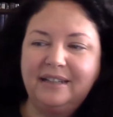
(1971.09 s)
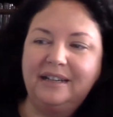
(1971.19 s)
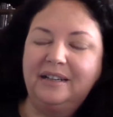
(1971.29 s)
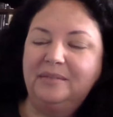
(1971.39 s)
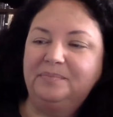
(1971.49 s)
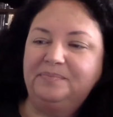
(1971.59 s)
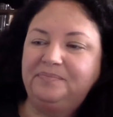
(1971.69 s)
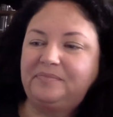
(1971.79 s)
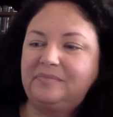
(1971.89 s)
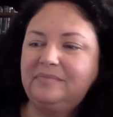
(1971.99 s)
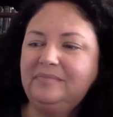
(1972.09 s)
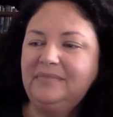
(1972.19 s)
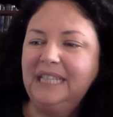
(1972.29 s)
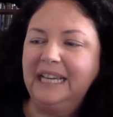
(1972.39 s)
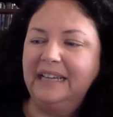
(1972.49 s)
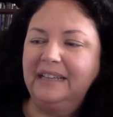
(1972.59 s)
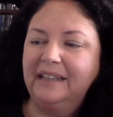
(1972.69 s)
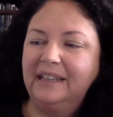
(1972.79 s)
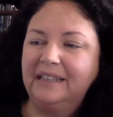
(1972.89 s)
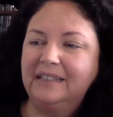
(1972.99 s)
And
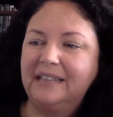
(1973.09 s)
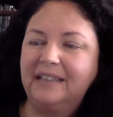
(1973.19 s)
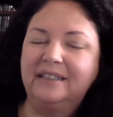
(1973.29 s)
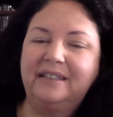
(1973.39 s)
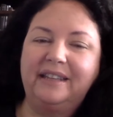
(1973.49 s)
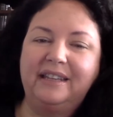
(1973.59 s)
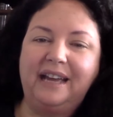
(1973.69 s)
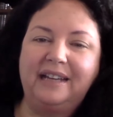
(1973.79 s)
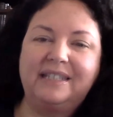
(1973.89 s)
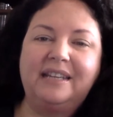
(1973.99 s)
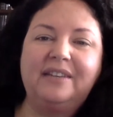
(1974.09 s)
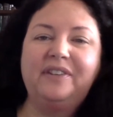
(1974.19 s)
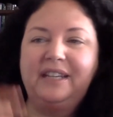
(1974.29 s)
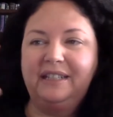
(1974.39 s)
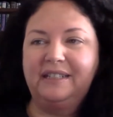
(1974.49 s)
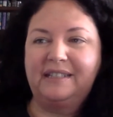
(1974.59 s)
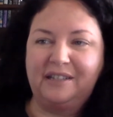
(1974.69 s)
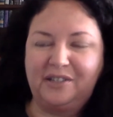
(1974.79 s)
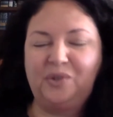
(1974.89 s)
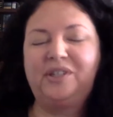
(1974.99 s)
that technically the activities
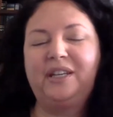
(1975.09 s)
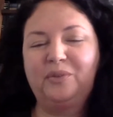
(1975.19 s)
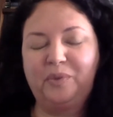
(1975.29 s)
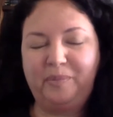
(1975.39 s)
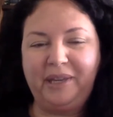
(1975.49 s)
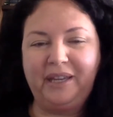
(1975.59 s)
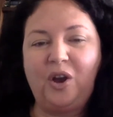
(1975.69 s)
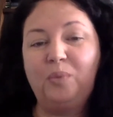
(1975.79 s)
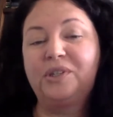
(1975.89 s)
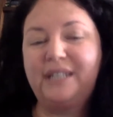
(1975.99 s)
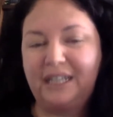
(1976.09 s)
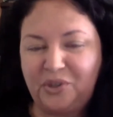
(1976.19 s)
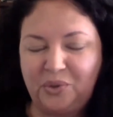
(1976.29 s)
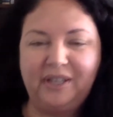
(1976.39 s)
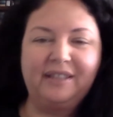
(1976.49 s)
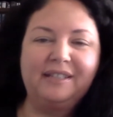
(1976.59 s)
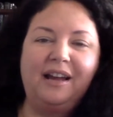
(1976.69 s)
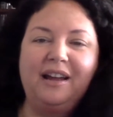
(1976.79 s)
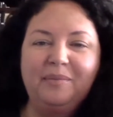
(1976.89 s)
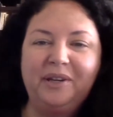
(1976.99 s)
associated with being homosexual at the
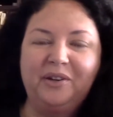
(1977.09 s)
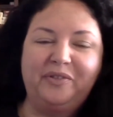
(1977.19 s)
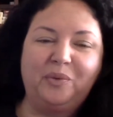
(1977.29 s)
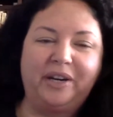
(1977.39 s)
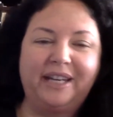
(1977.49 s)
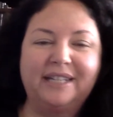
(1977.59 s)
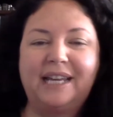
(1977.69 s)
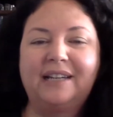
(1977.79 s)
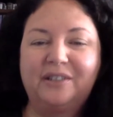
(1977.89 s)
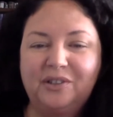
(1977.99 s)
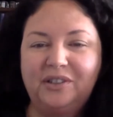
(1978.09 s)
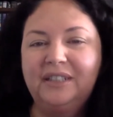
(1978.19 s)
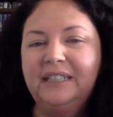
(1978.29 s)
time, if you want to get technical,